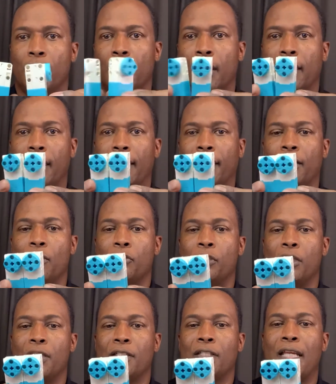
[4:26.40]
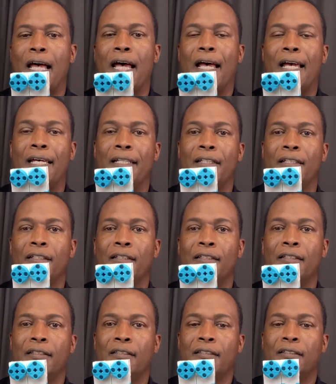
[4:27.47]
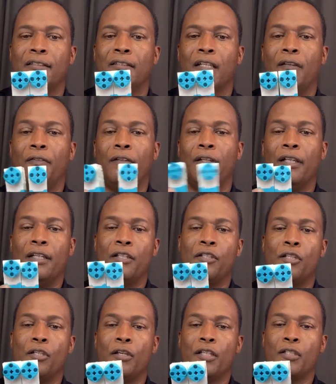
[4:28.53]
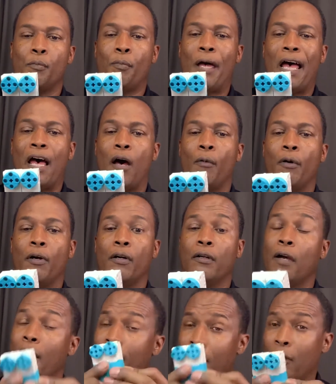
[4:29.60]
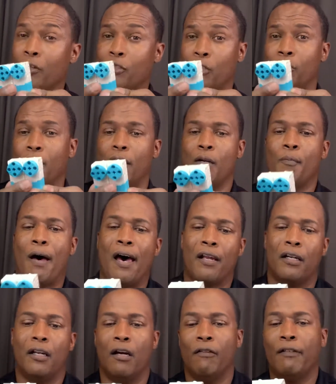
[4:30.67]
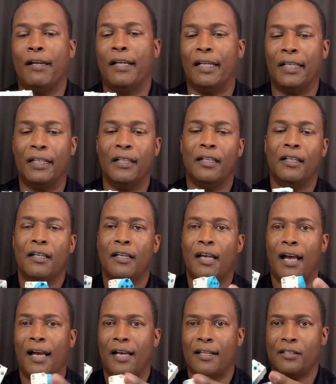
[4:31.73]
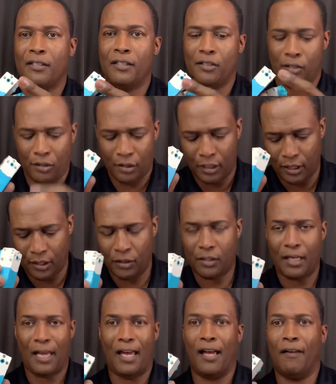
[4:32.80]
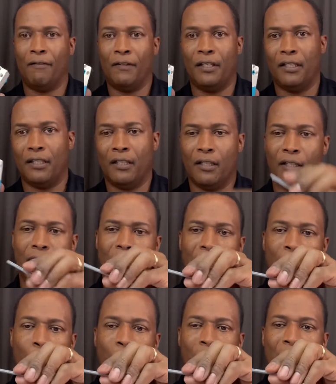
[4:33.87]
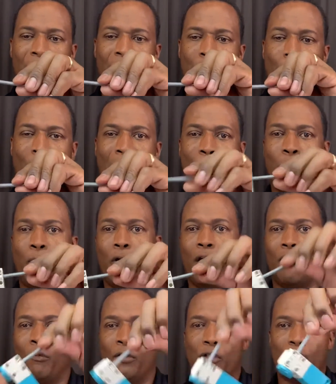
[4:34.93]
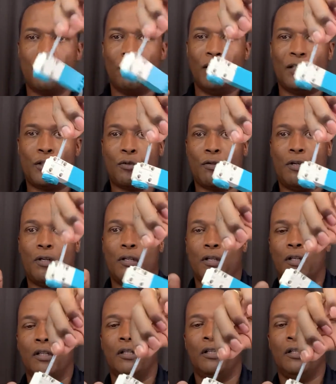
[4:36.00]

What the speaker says: connect those to the side if you need to get some power. I've also done a model already, since these have the connectability on the back part, which is really strong